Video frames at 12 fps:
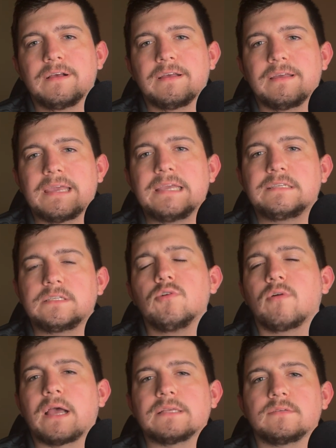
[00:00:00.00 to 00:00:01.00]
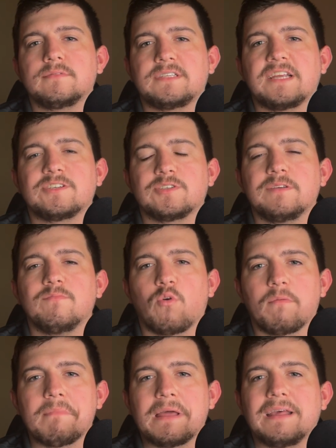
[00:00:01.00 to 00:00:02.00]
he still got substantially
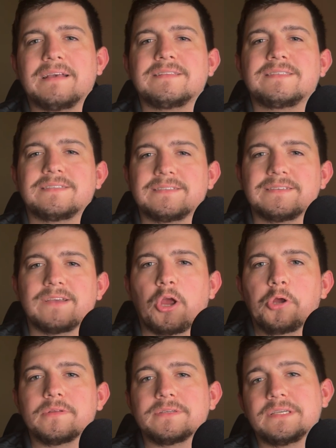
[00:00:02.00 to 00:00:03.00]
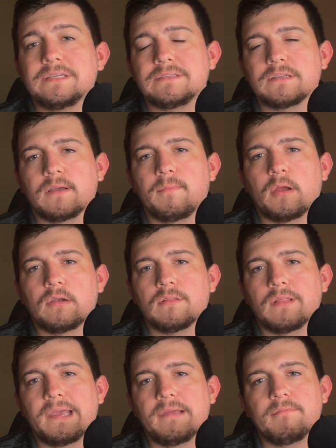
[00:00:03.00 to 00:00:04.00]
more minutes early season compared to
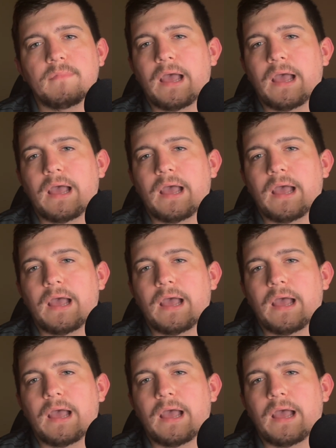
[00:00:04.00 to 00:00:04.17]
late.